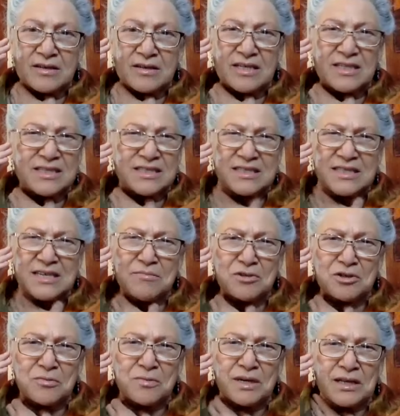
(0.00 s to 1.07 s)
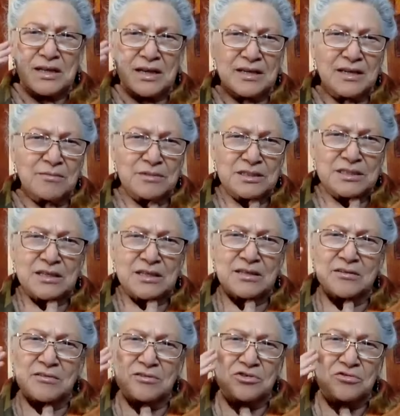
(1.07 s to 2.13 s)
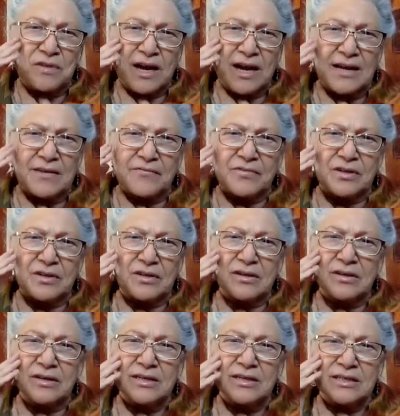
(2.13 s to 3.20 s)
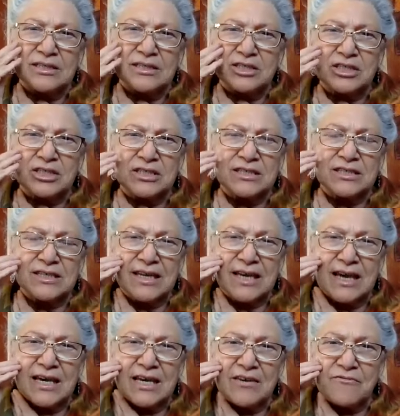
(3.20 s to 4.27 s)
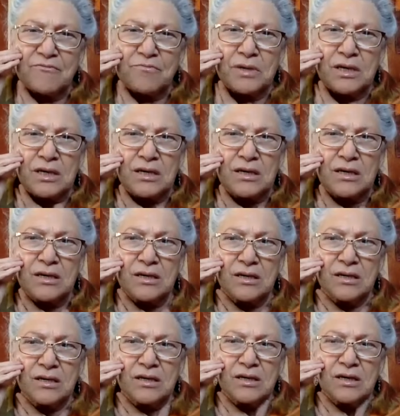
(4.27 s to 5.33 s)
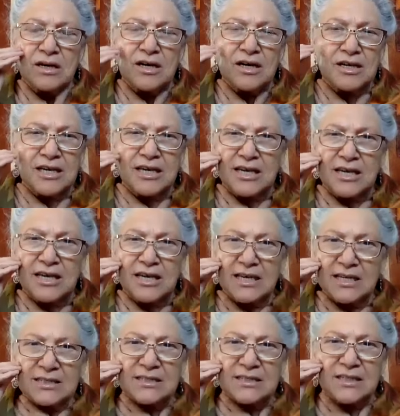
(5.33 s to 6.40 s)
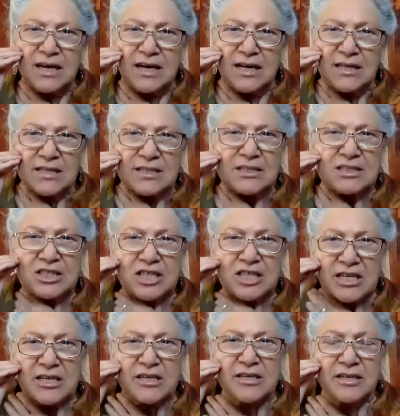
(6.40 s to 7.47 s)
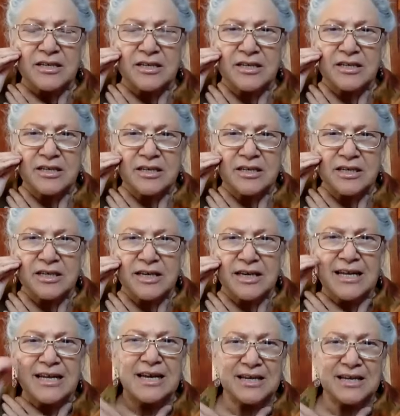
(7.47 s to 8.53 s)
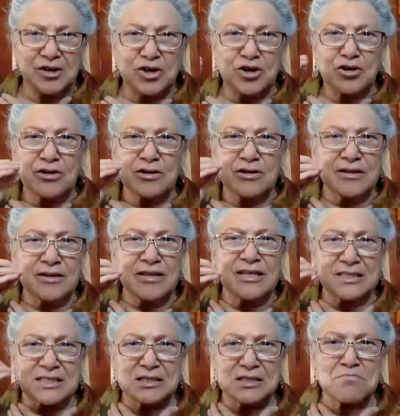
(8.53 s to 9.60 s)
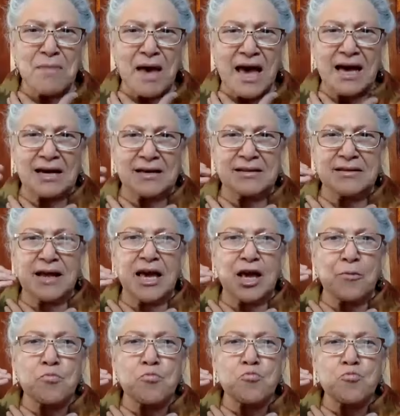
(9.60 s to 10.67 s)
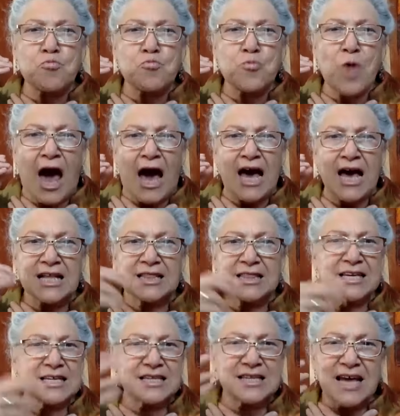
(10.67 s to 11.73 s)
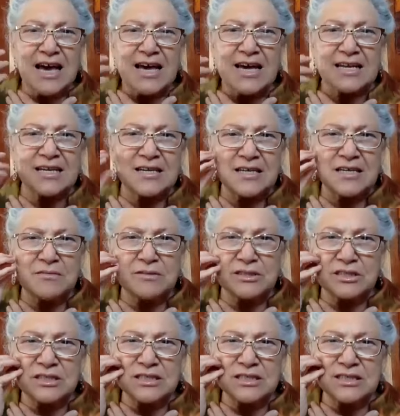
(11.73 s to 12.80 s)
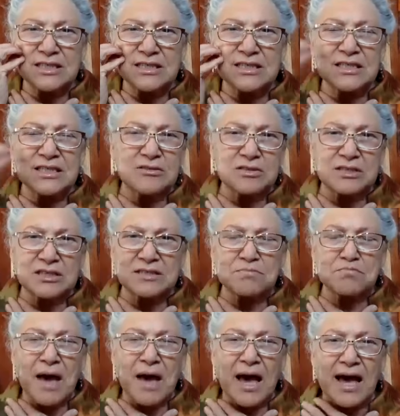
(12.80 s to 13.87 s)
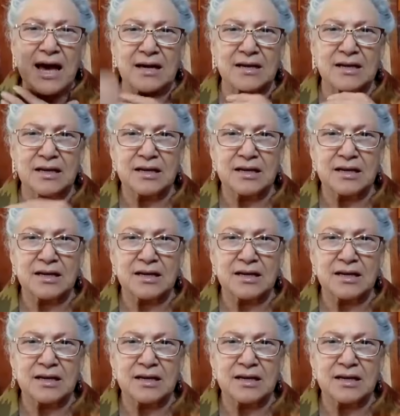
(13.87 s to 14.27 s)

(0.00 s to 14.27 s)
it seemed to me like it was a little draft, just gave me a kiss on the cheek. And I heard the smack, like that. It was just a little smack.